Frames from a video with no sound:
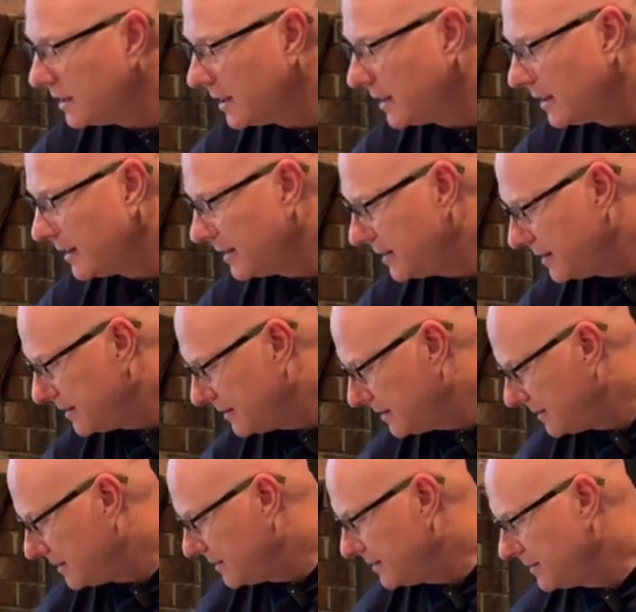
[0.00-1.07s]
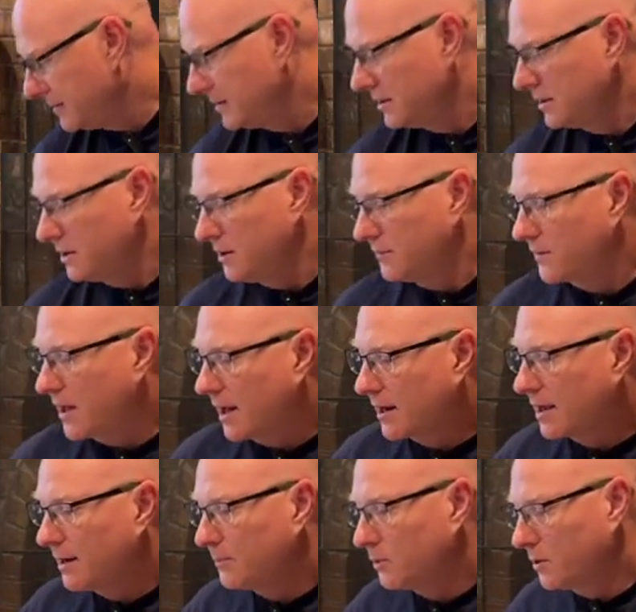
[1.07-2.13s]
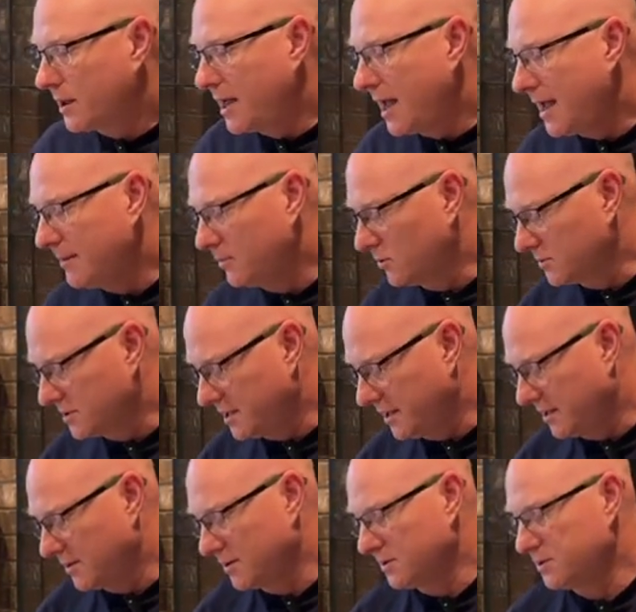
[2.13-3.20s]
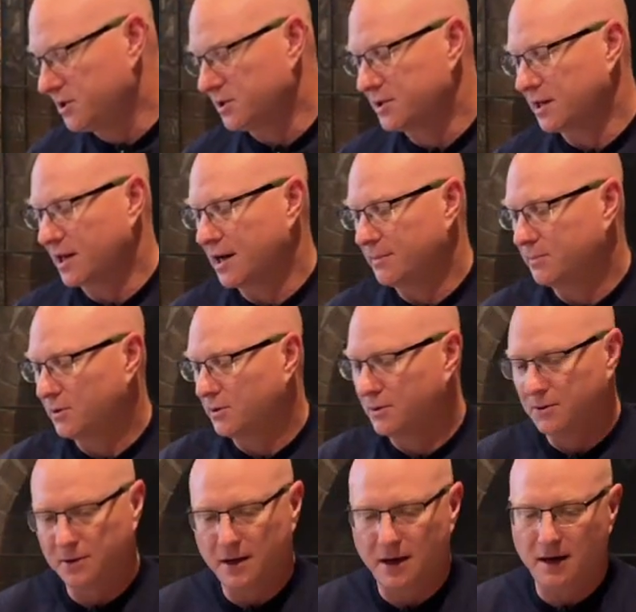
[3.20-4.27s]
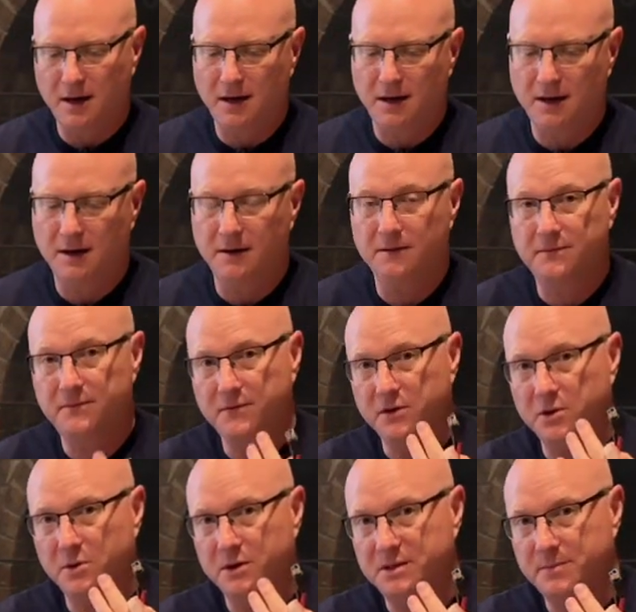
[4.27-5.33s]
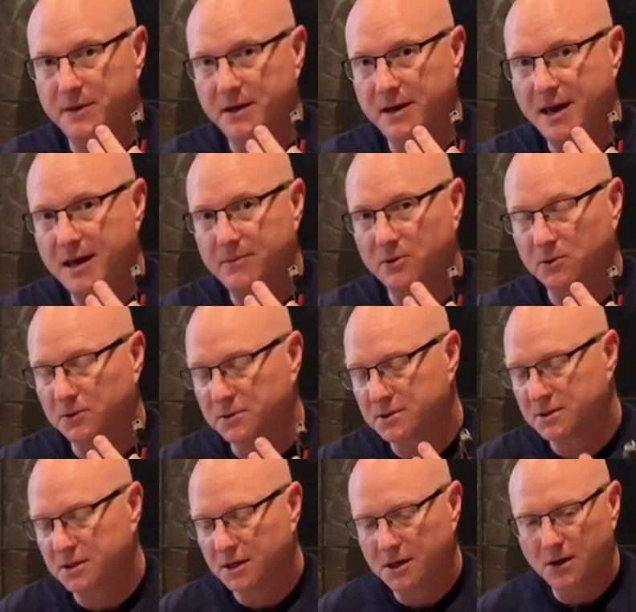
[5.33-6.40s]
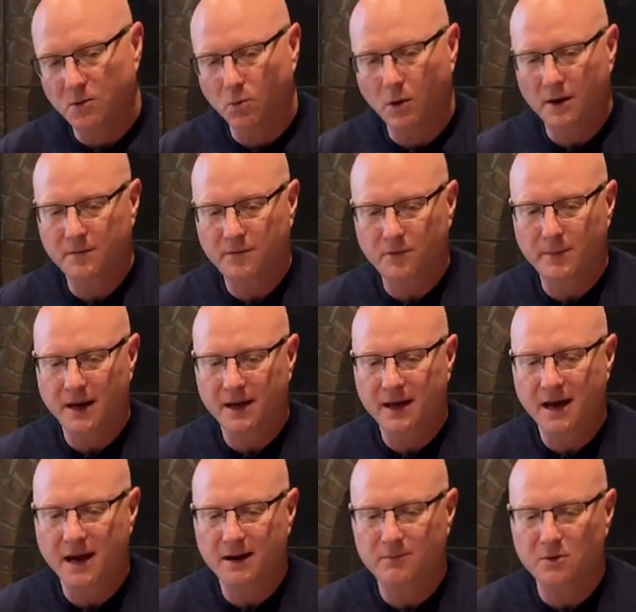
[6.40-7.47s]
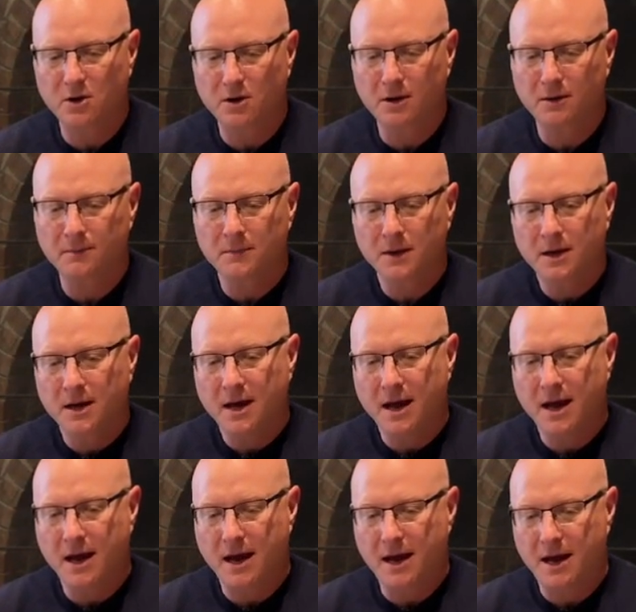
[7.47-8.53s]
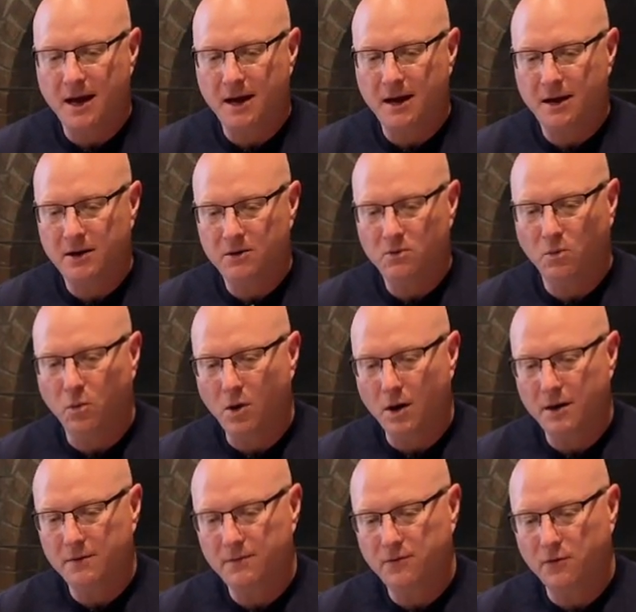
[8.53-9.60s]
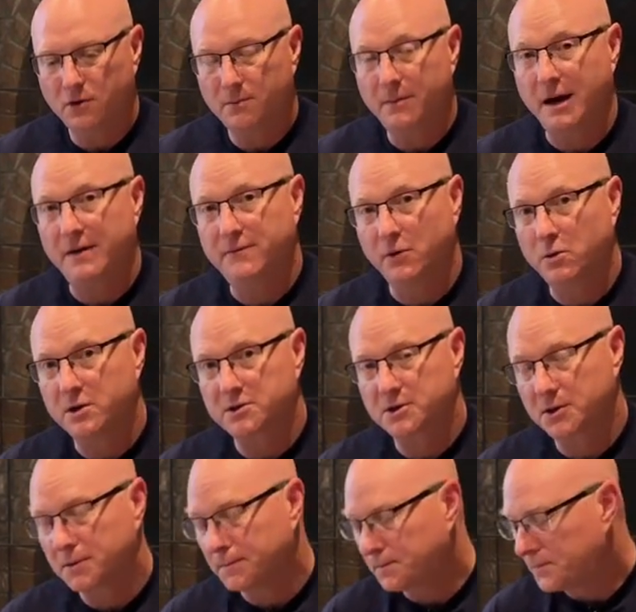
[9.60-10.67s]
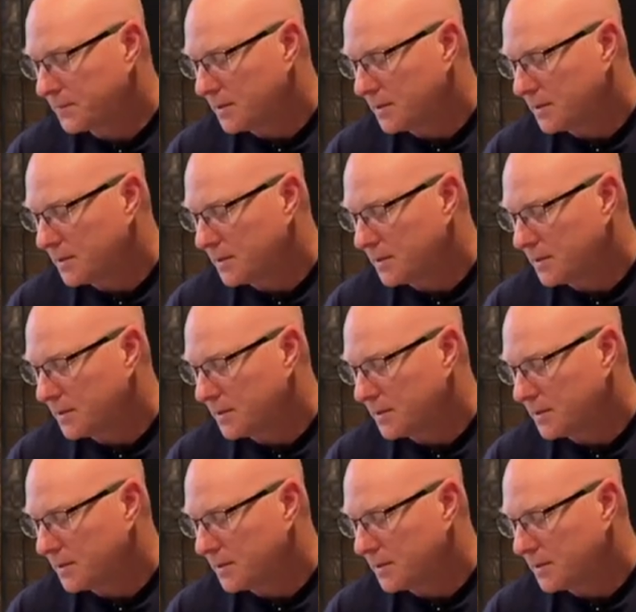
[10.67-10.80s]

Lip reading: I've got a couple cables here, just a couple of USB cables, one for my camera and one for my focuser.